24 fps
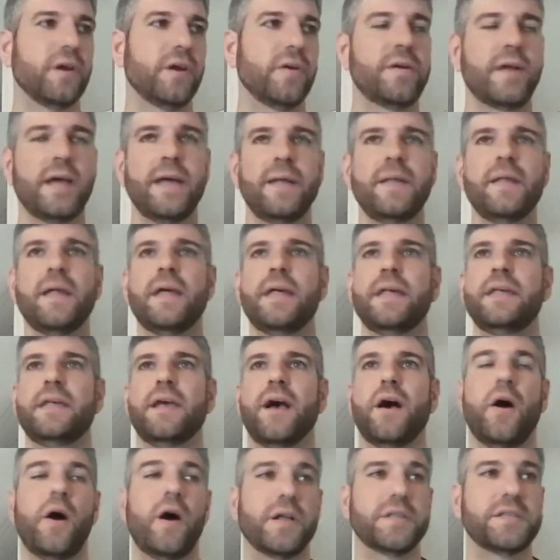Okay.
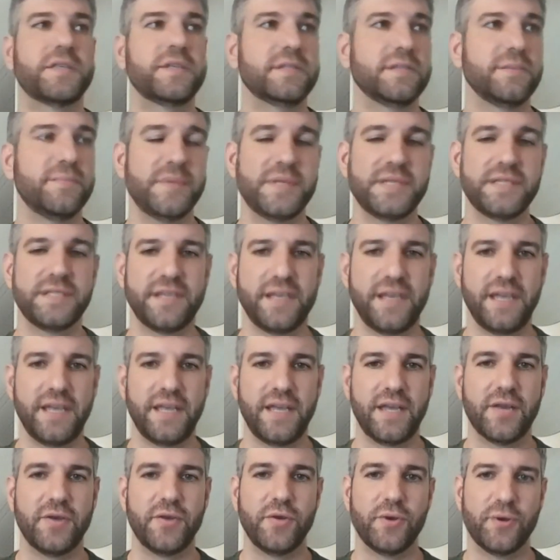Yeah. Autism is
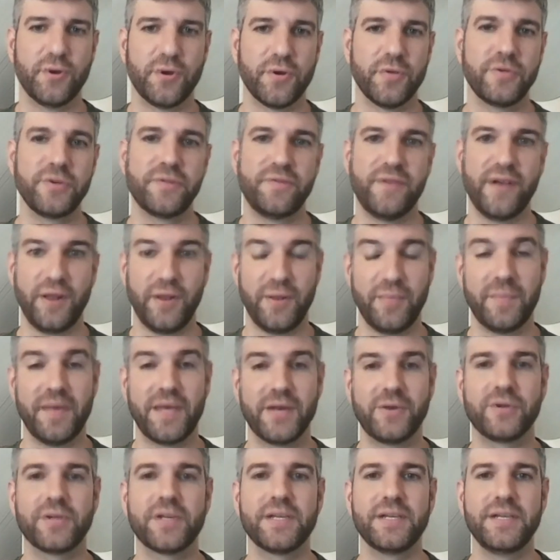a
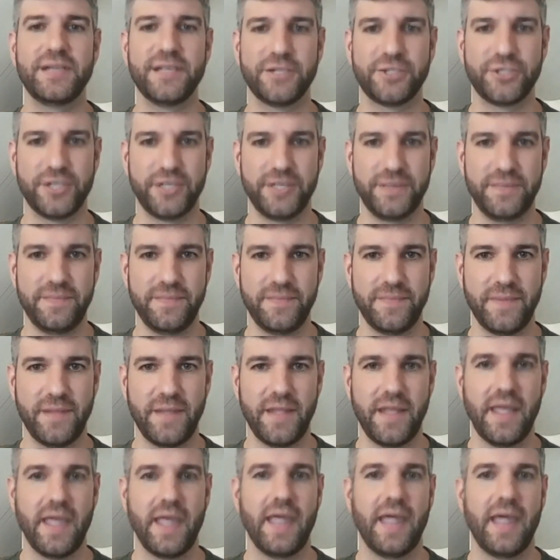neurodevelopmental condition,
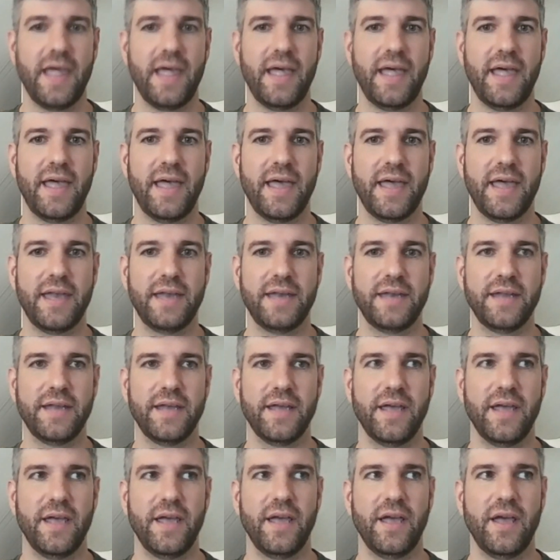
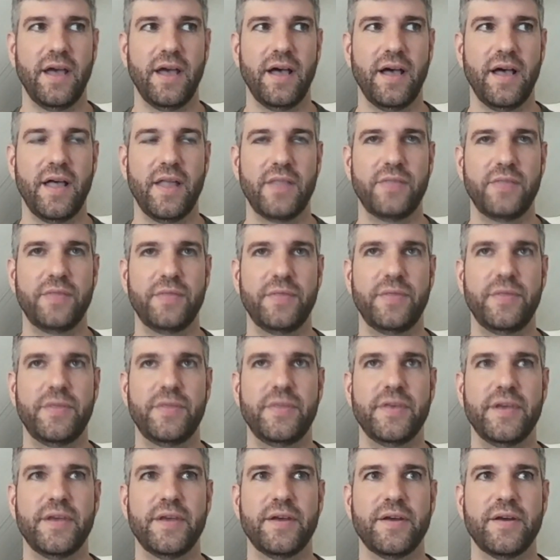and
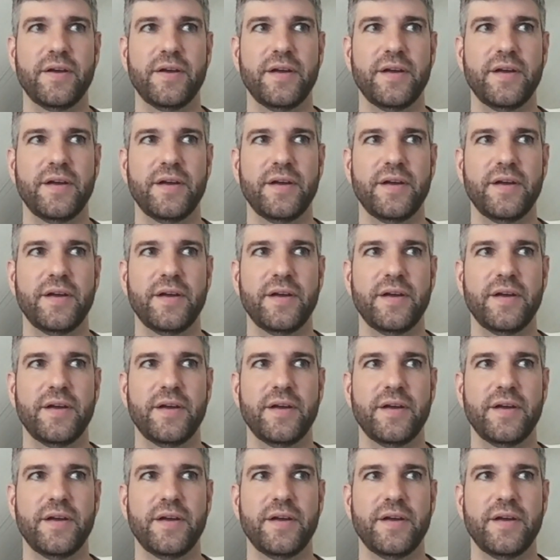there